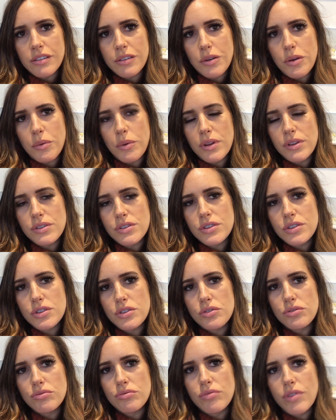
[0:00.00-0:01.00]
so I went
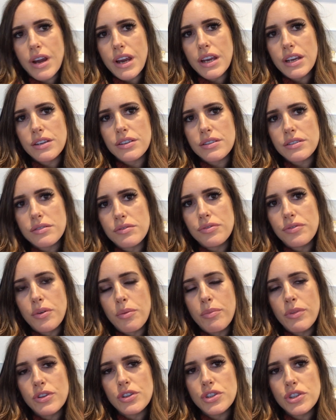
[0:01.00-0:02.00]
straight
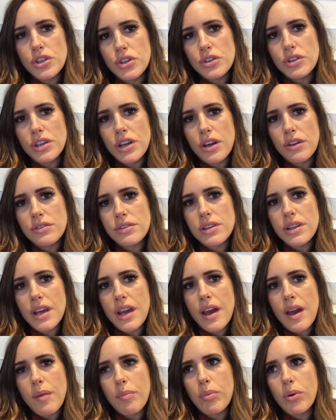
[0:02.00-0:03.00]
from the studio to
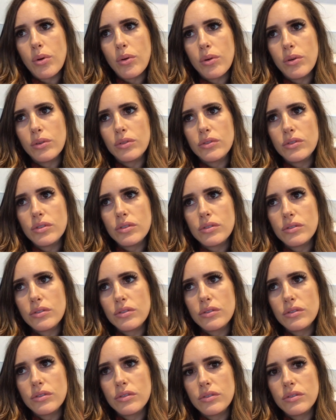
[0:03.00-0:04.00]
the airport
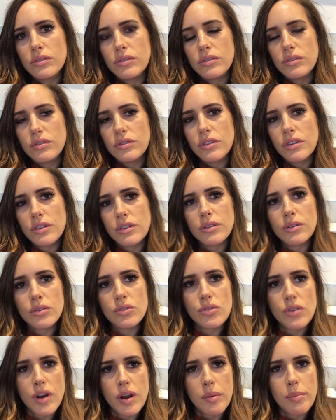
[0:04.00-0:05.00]
because I was
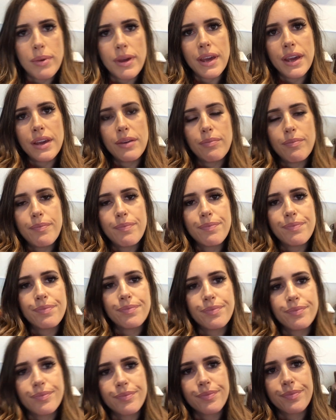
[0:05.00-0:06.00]
trying to be
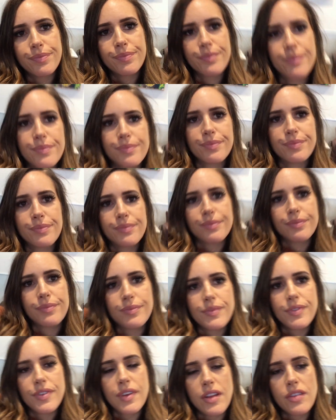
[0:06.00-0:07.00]

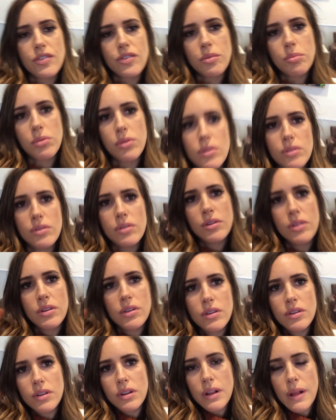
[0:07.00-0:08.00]
sensible.
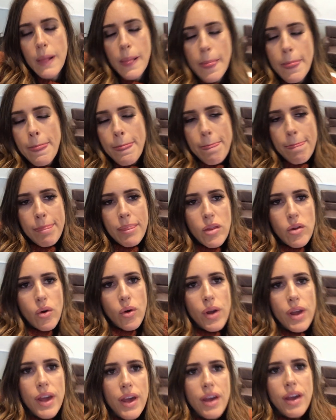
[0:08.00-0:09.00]

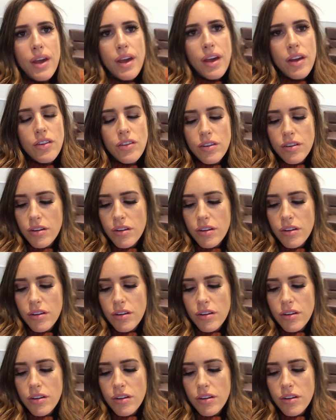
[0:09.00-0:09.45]
Got here